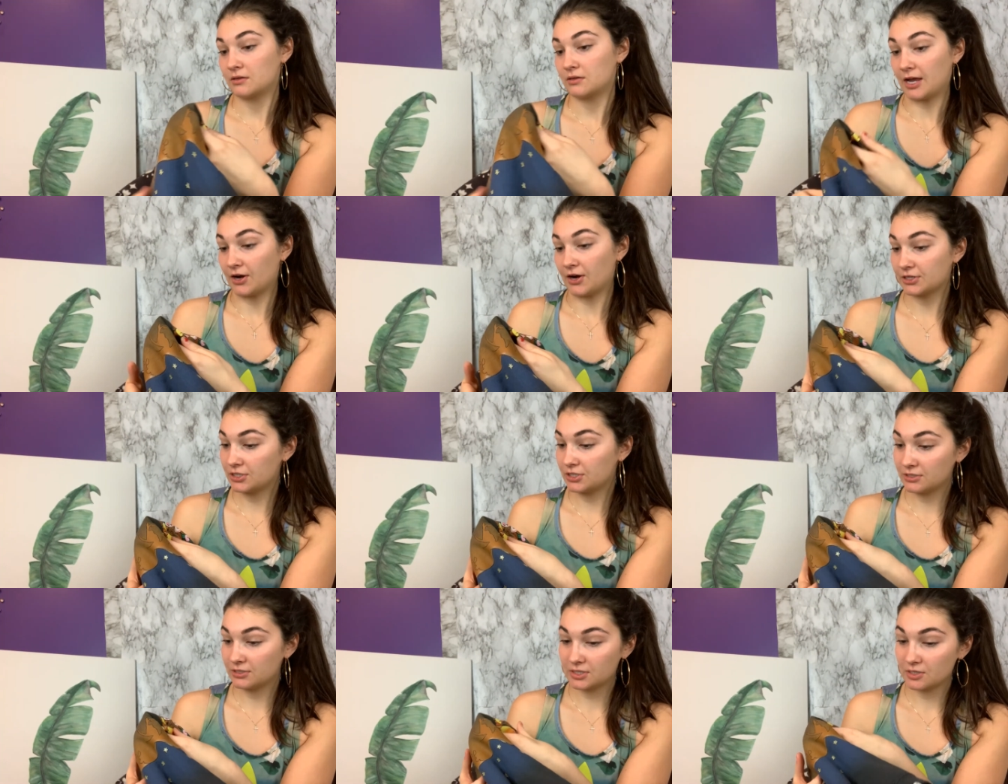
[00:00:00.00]

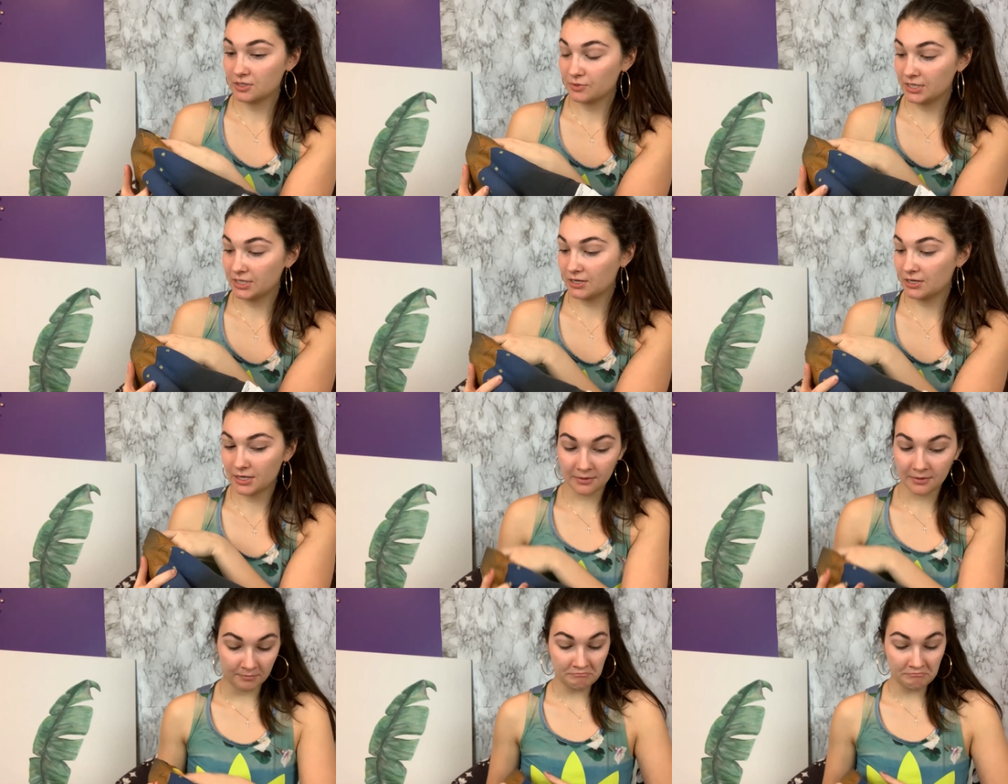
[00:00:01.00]
characters is still pretty
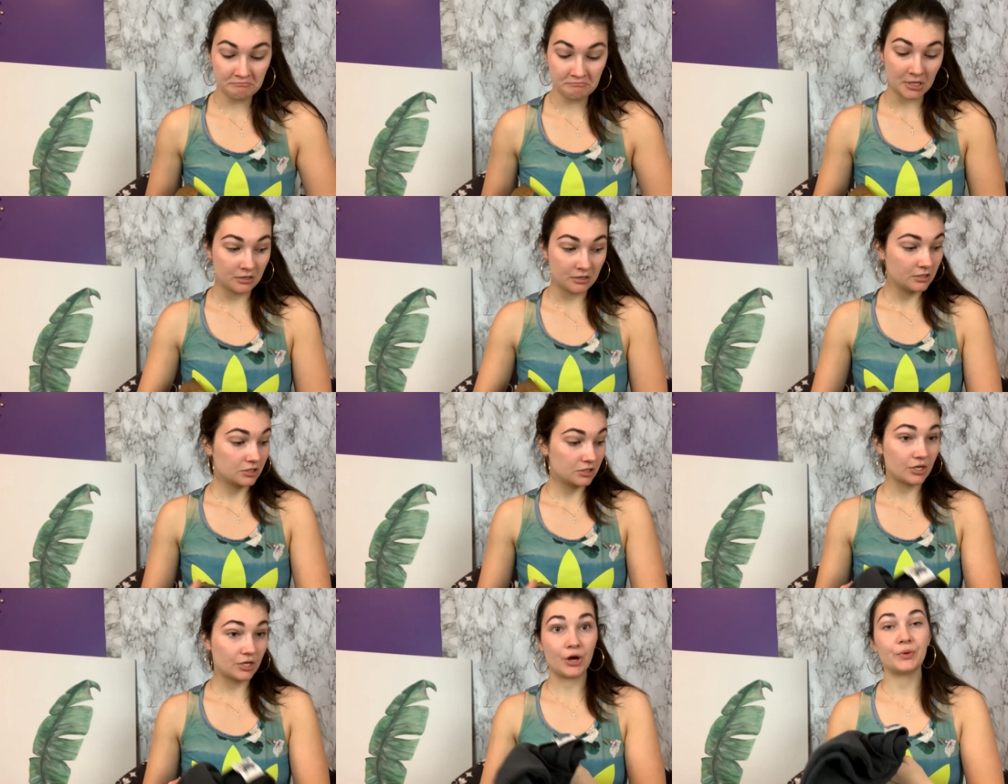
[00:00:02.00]
good.
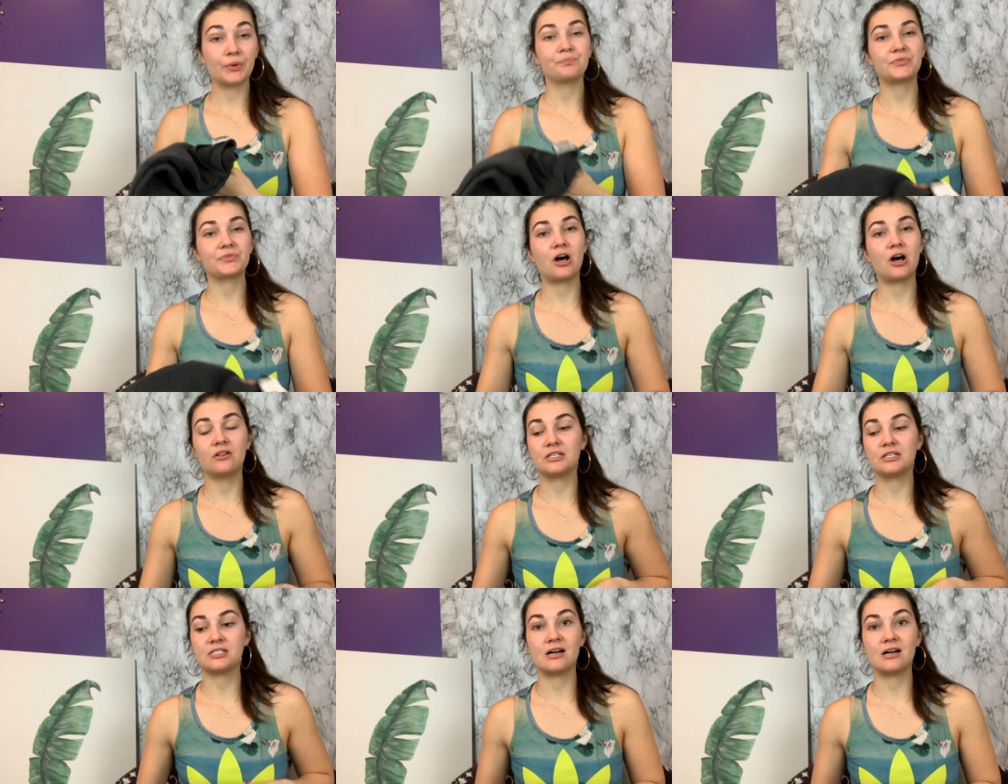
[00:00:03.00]
So I'll
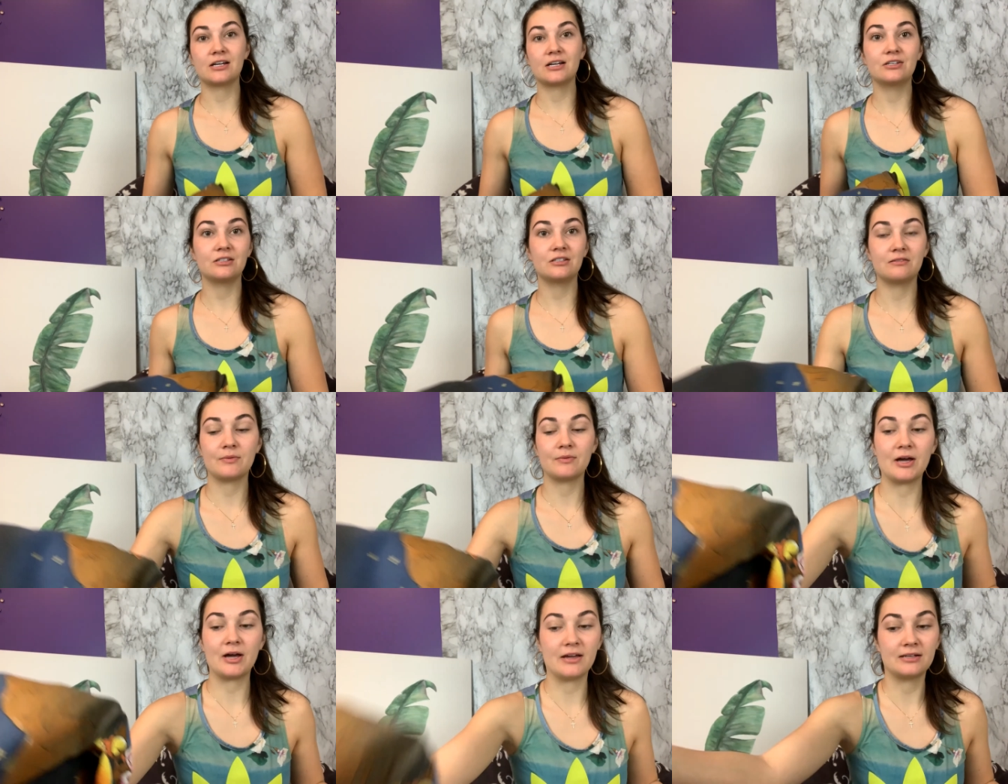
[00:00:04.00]
list it. I couldn't leave it
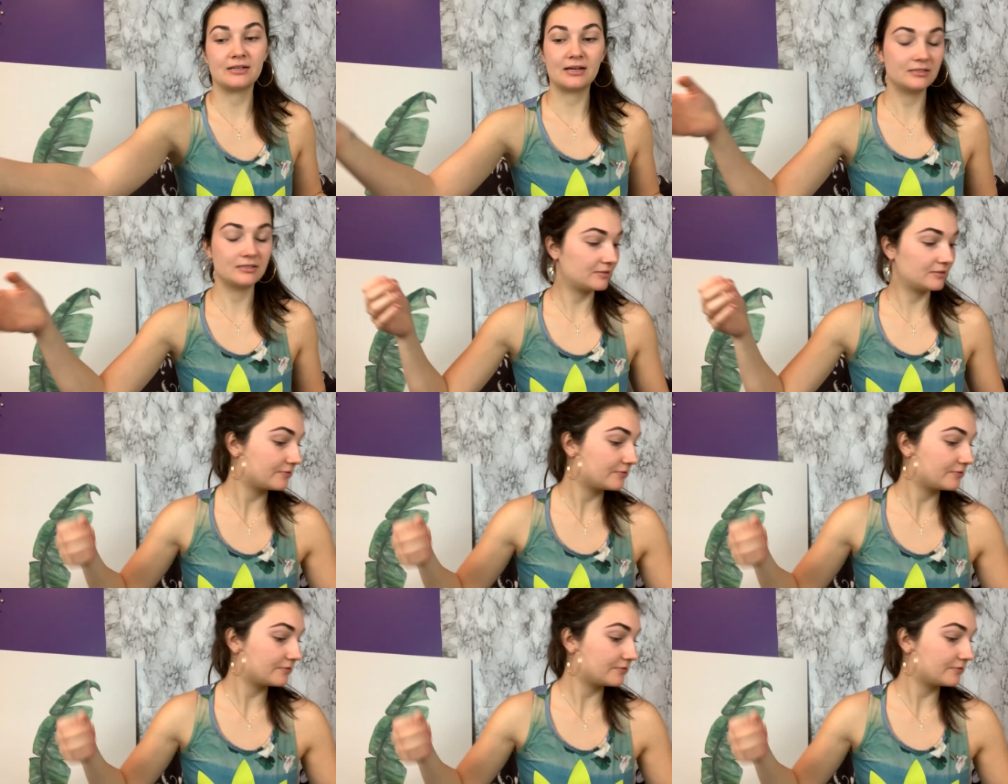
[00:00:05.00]
behind. I had to